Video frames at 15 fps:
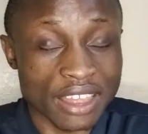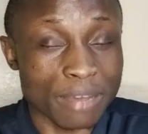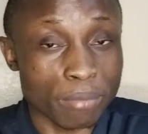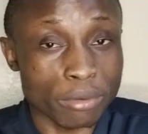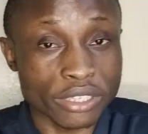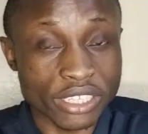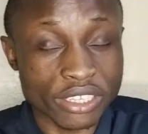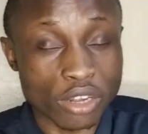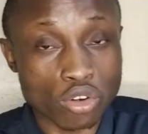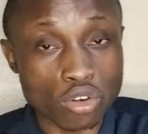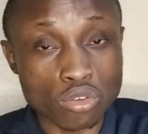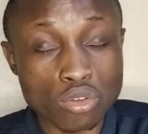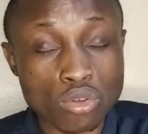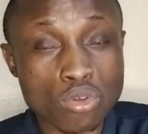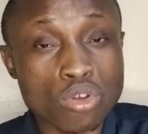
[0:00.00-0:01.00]
other
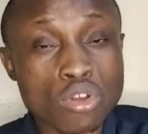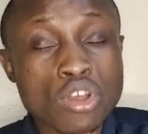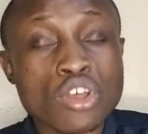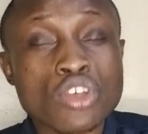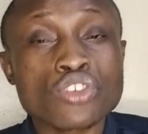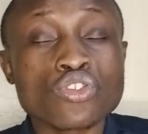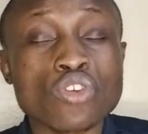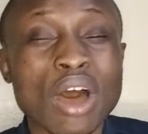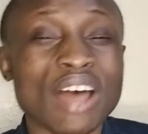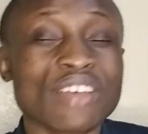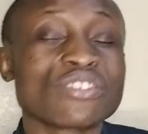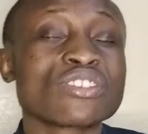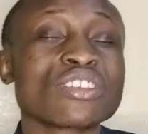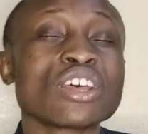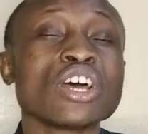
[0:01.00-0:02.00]
politician do, so
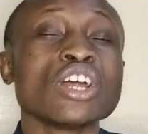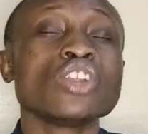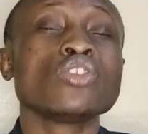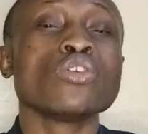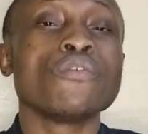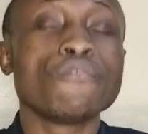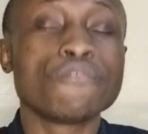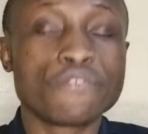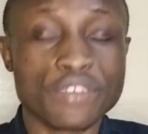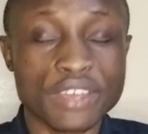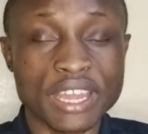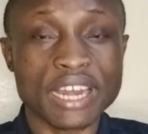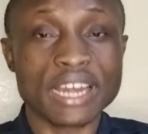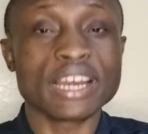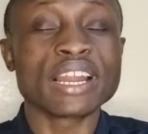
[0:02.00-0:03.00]
as to
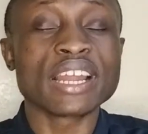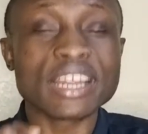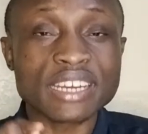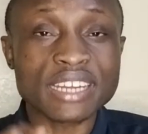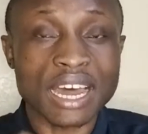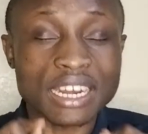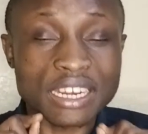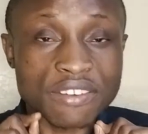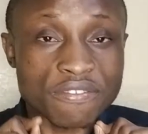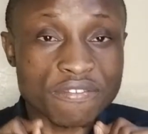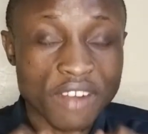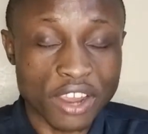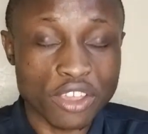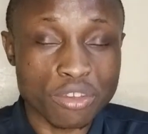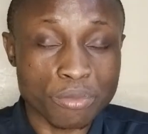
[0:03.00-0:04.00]
fill that
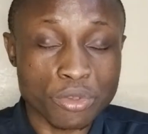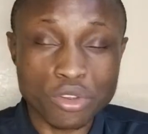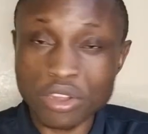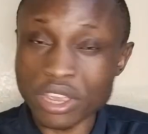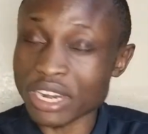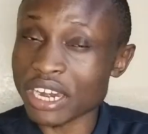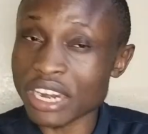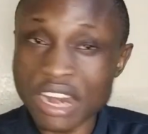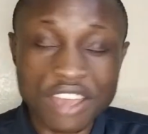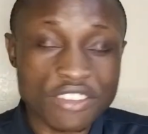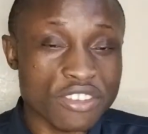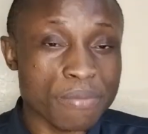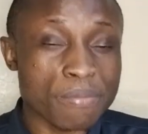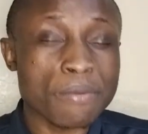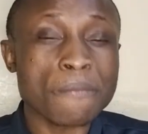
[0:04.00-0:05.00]
vacuum. You know, in
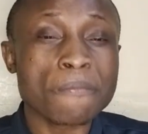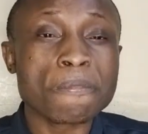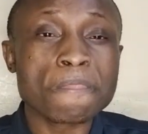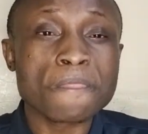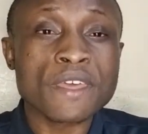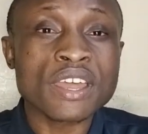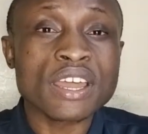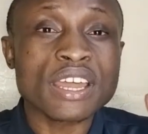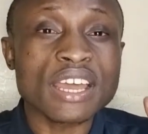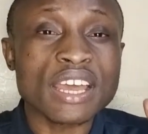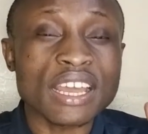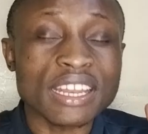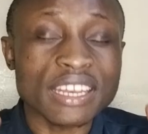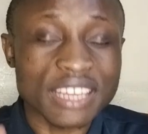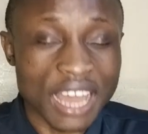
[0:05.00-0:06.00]
leadership,
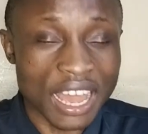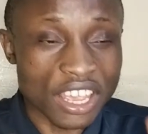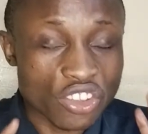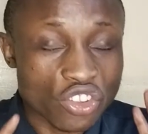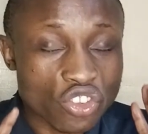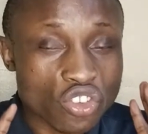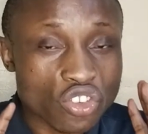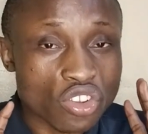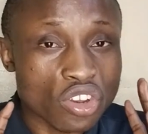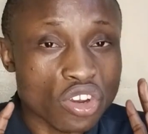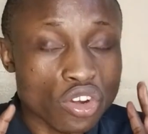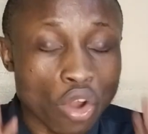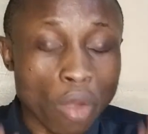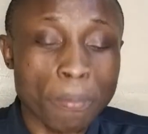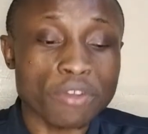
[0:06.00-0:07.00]
there is
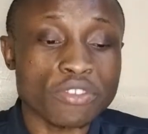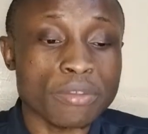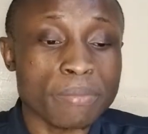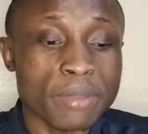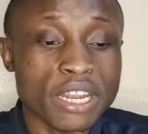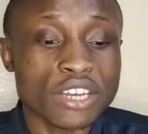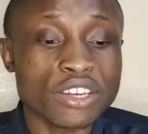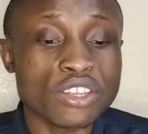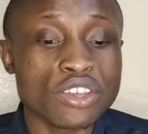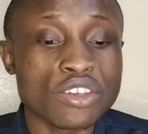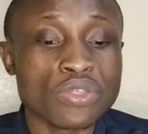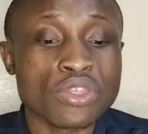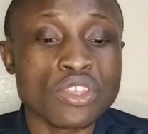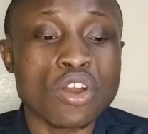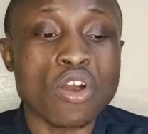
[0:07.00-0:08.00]
no possibility
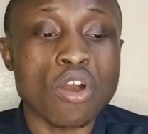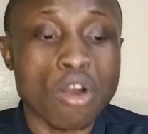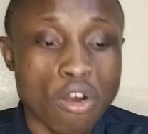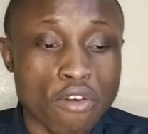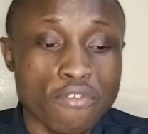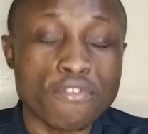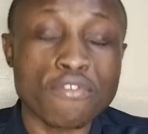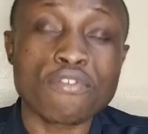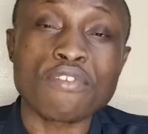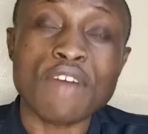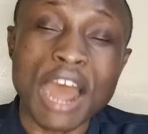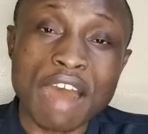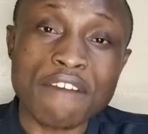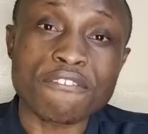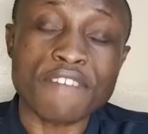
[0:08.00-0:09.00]
of
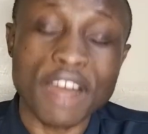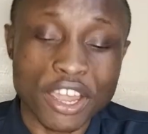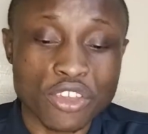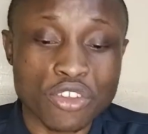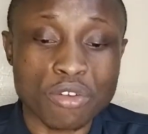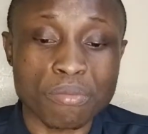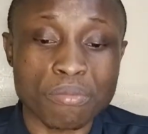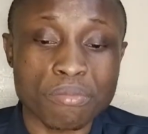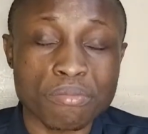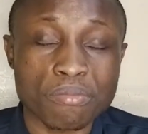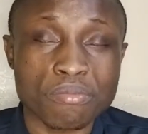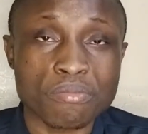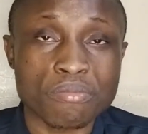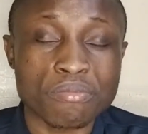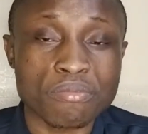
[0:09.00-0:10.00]
a vacuum
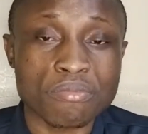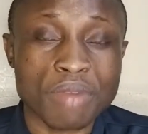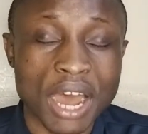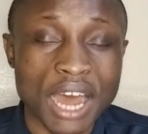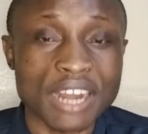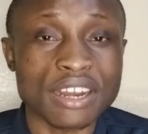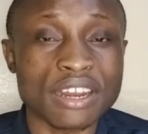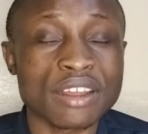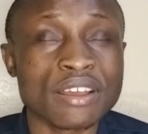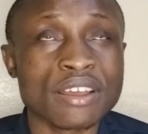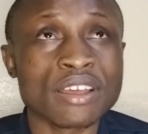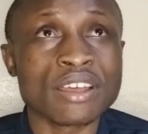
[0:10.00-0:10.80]
and